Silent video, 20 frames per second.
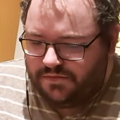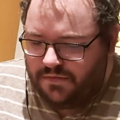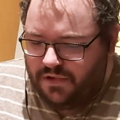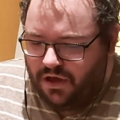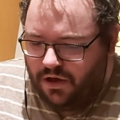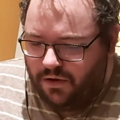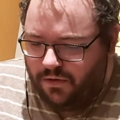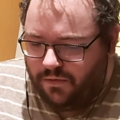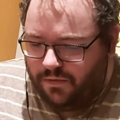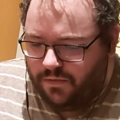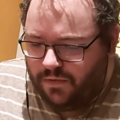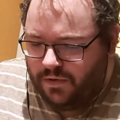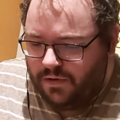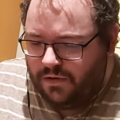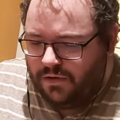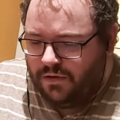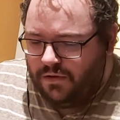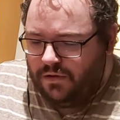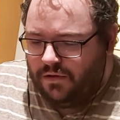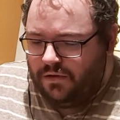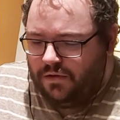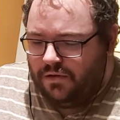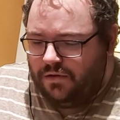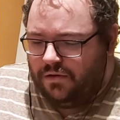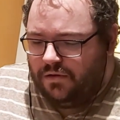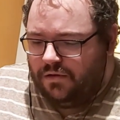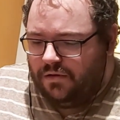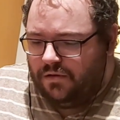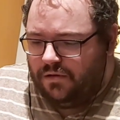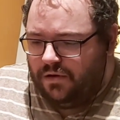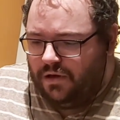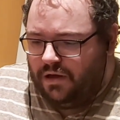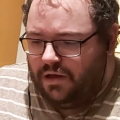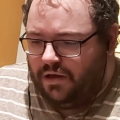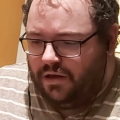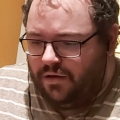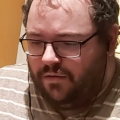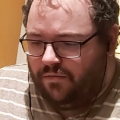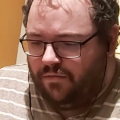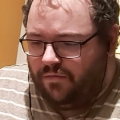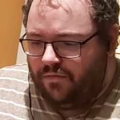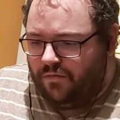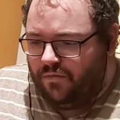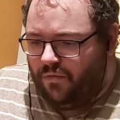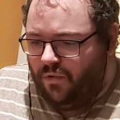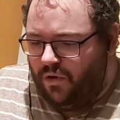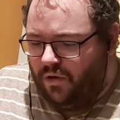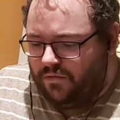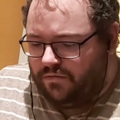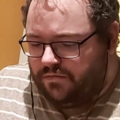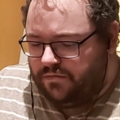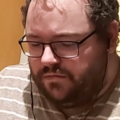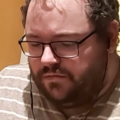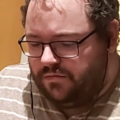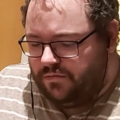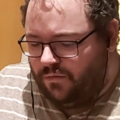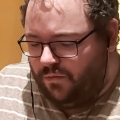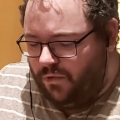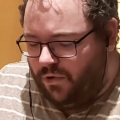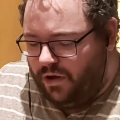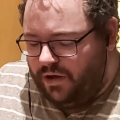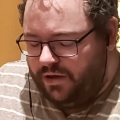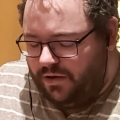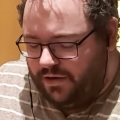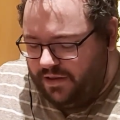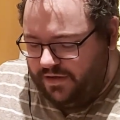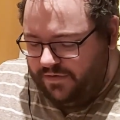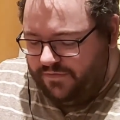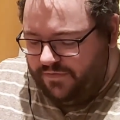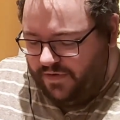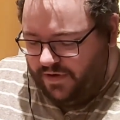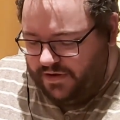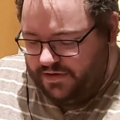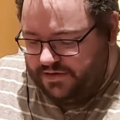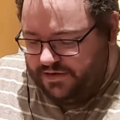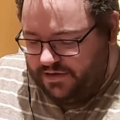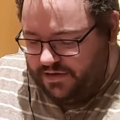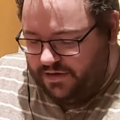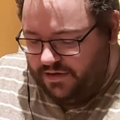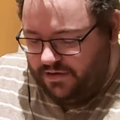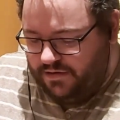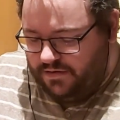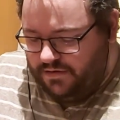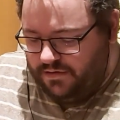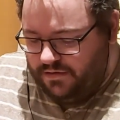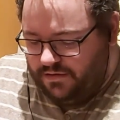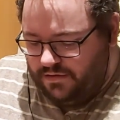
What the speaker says: go, why are they fighting it?